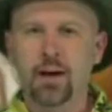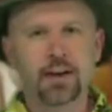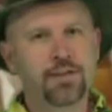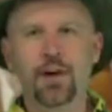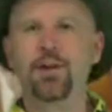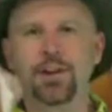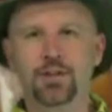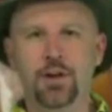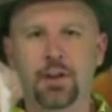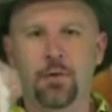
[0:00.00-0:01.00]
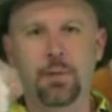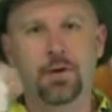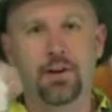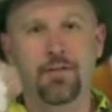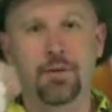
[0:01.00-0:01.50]
I totally joined the
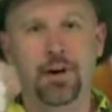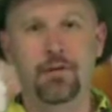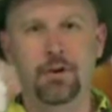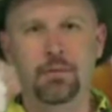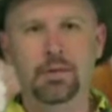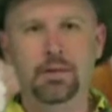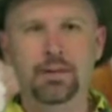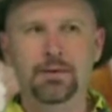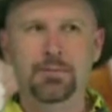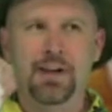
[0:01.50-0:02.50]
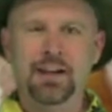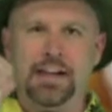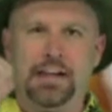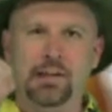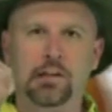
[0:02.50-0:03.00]
Women Who Love Beer group,
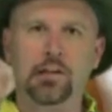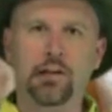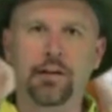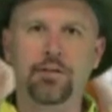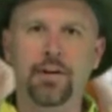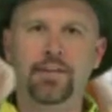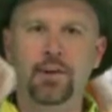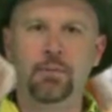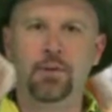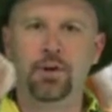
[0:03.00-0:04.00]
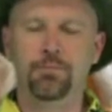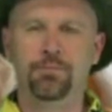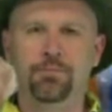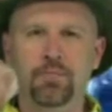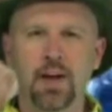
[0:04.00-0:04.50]
but I don't look good in a dress anymore.
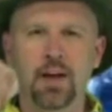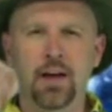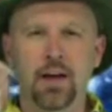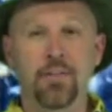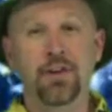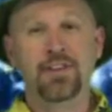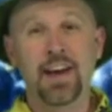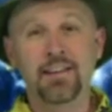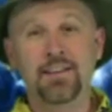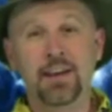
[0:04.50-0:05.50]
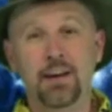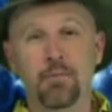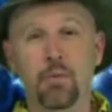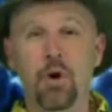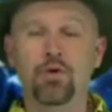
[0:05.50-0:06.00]
If your taste lean
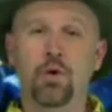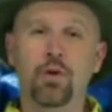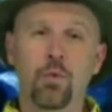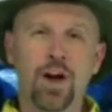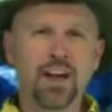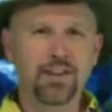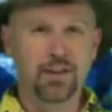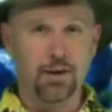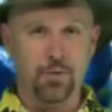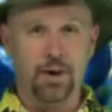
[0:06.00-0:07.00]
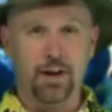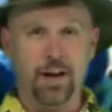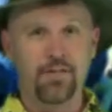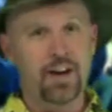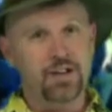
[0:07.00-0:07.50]
more towards wine, don't worry,
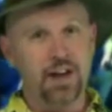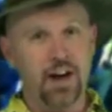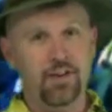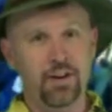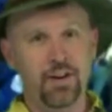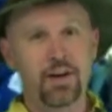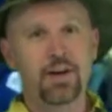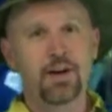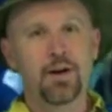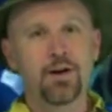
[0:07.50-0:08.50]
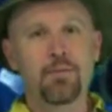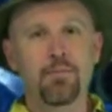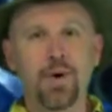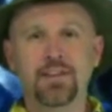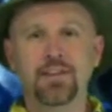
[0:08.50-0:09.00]
I've got you covered.
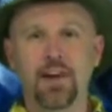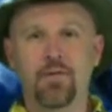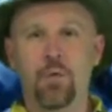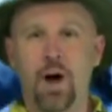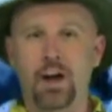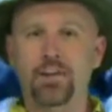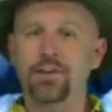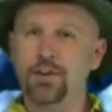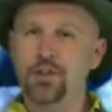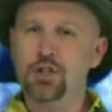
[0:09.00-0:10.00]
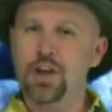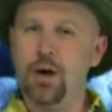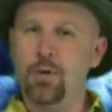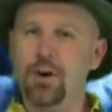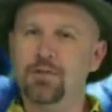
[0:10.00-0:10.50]
Must Love Wine is a social
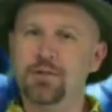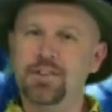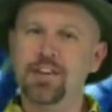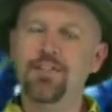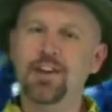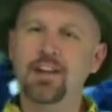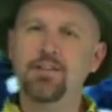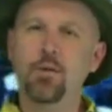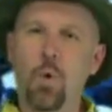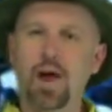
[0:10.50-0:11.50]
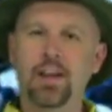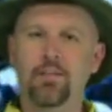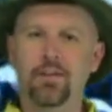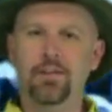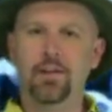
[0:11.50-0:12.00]
network specifically for wine
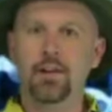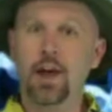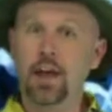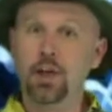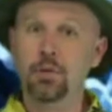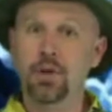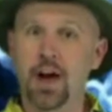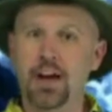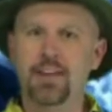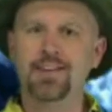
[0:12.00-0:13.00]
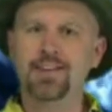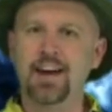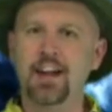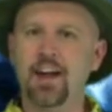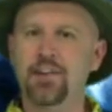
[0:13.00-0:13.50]
lovers. Like Illuminati, the
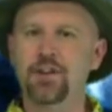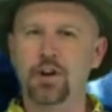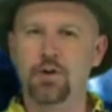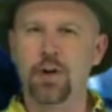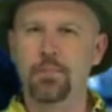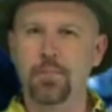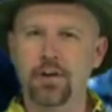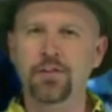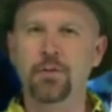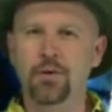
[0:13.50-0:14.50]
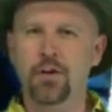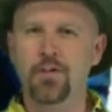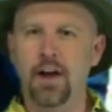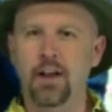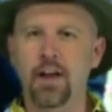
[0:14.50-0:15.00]
site allows you to create a personal
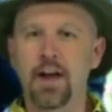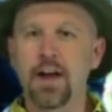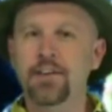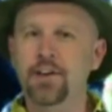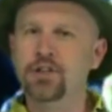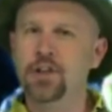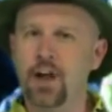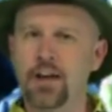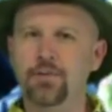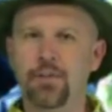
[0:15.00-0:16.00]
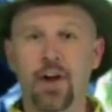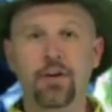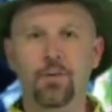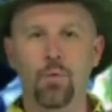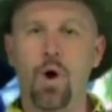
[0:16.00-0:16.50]
profile and socialize with
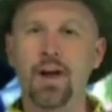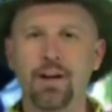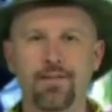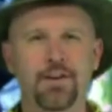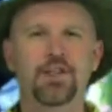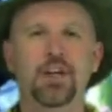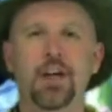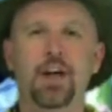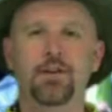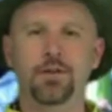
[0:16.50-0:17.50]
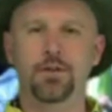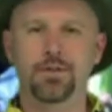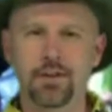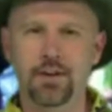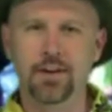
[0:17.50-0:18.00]
other wine
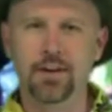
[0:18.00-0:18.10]
aficionados.